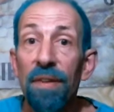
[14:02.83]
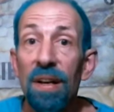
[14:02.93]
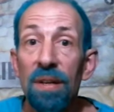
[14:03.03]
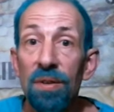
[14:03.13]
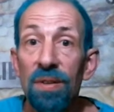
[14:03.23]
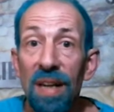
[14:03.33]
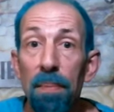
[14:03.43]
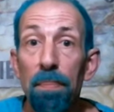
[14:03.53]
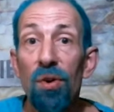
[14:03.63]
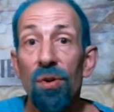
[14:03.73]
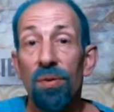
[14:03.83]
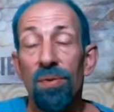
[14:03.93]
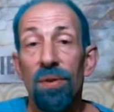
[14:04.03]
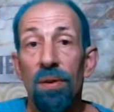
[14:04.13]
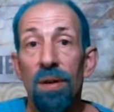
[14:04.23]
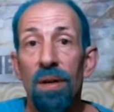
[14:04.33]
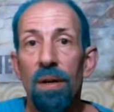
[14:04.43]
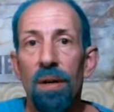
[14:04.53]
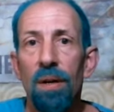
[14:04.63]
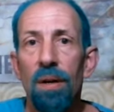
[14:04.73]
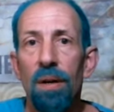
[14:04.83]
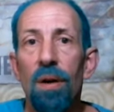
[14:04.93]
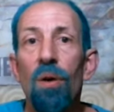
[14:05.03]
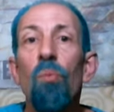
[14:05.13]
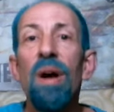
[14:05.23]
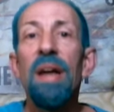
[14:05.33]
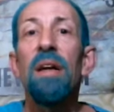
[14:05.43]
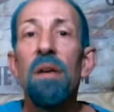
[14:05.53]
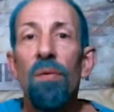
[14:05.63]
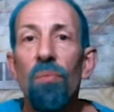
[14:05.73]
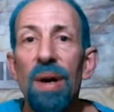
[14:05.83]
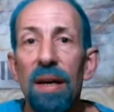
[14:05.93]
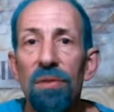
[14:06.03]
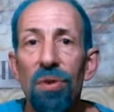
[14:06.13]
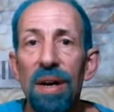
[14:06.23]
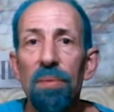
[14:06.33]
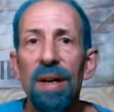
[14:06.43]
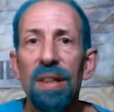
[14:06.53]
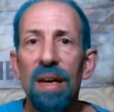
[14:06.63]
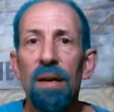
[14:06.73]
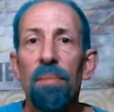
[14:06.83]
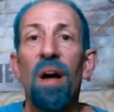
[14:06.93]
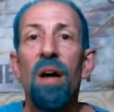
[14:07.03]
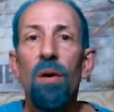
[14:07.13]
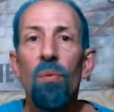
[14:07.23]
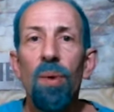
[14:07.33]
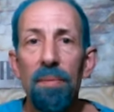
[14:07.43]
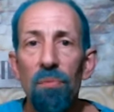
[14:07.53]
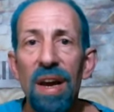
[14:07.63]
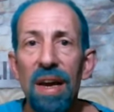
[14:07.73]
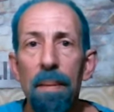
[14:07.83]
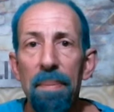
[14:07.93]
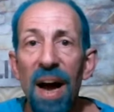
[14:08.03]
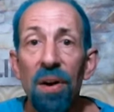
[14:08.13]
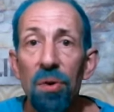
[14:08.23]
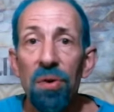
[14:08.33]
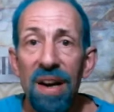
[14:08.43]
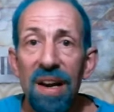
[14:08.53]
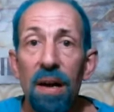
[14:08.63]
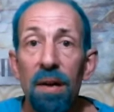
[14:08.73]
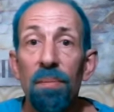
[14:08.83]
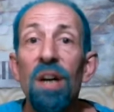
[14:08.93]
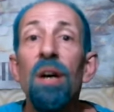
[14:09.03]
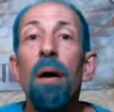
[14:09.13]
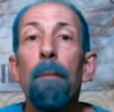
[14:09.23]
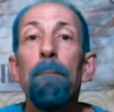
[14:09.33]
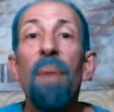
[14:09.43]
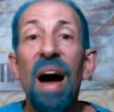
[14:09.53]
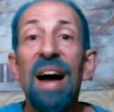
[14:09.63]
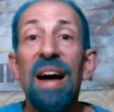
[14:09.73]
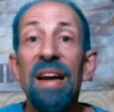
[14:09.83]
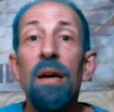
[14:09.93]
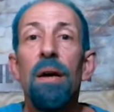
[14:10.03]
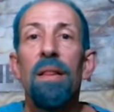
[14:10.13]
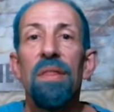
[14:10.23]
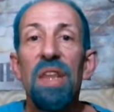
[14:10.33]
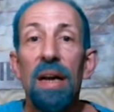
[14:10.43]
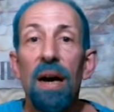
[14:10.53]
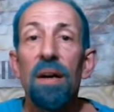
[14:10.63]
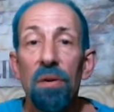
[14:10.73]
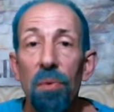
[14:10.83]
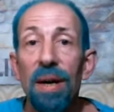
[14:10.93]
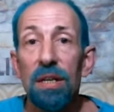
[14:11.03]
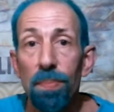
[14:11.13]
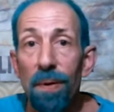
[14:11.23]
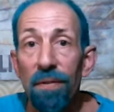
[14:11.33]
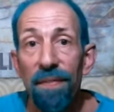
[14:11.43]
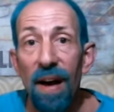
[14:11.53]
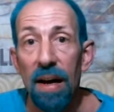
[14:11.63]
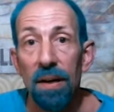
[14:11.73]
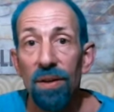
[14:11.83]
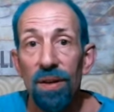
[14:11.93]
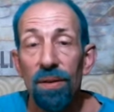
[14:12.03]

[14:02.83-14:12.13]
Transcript: his temple. When we agree with him, when we empower him by the unquestionable fact.